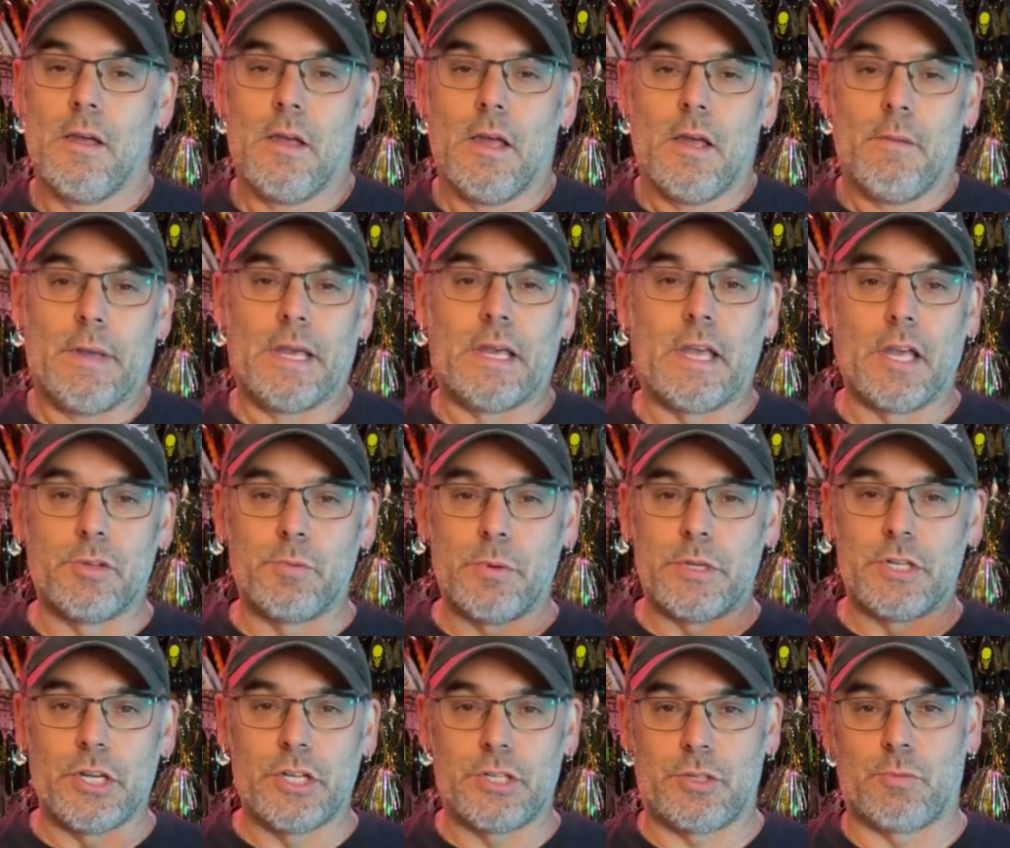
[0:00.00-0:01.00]
because we
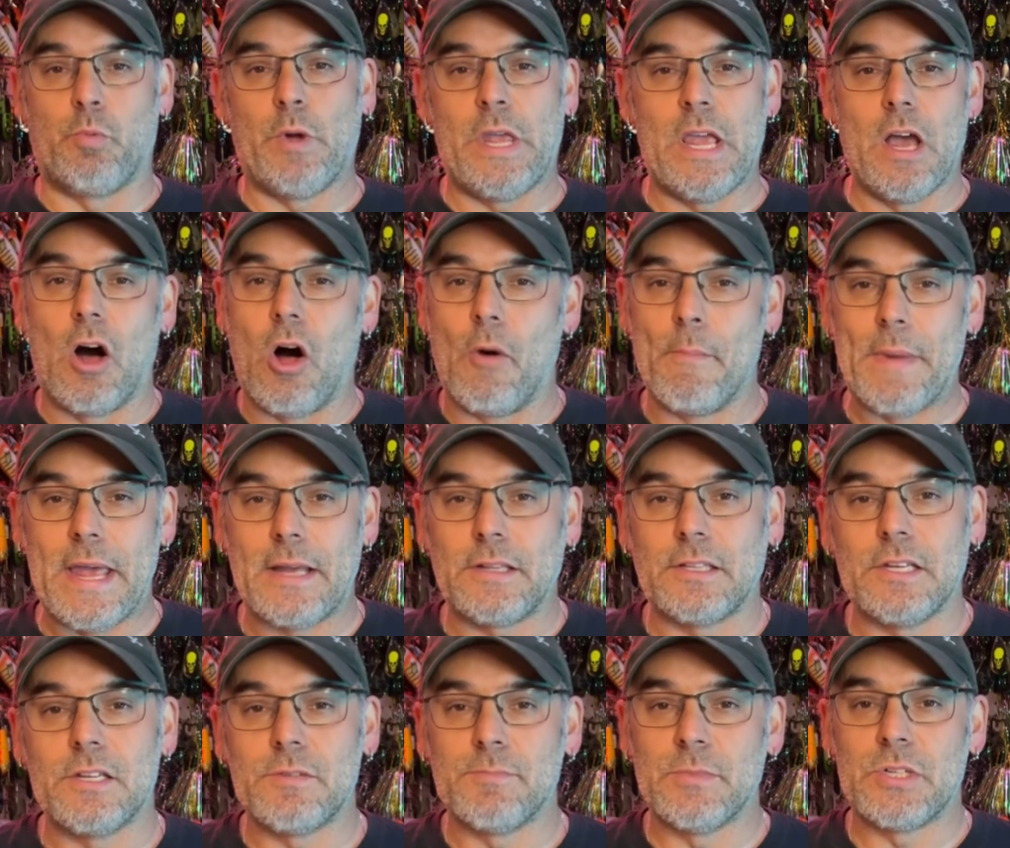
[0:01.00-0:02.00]
just we all make
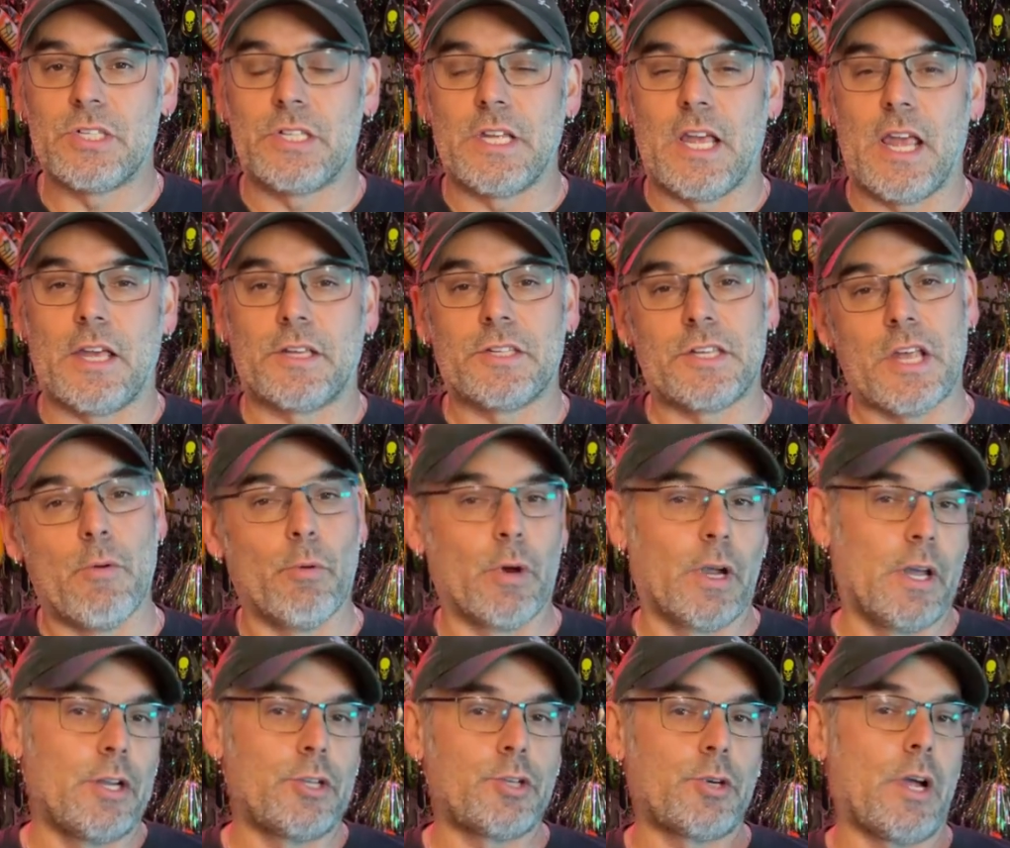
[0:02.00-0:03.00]
these mistakes and we're
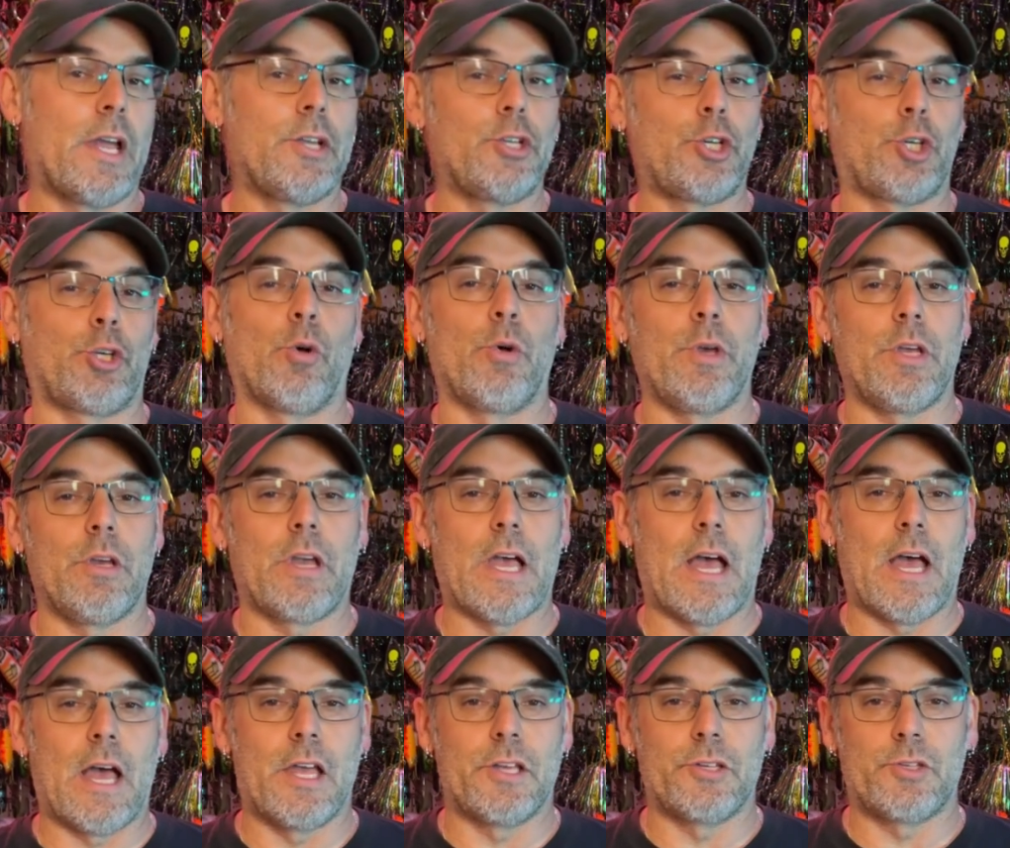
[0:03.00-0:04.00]
going to try and show you
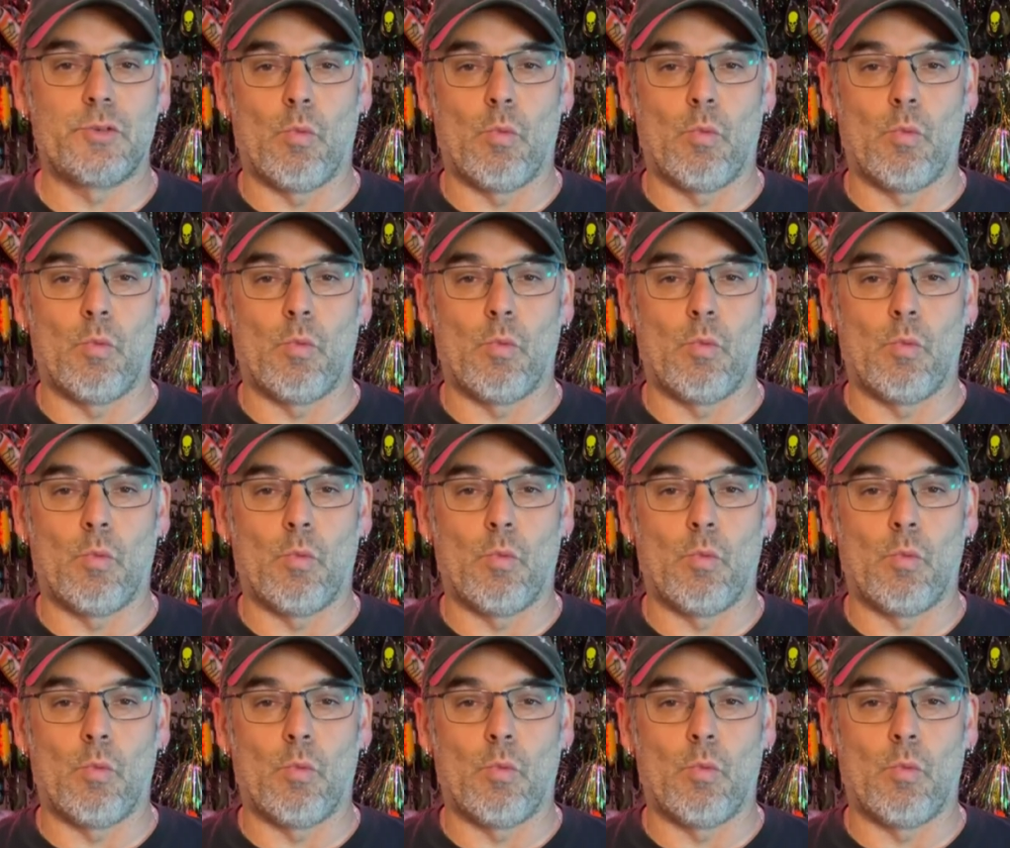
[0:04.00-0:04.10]
guys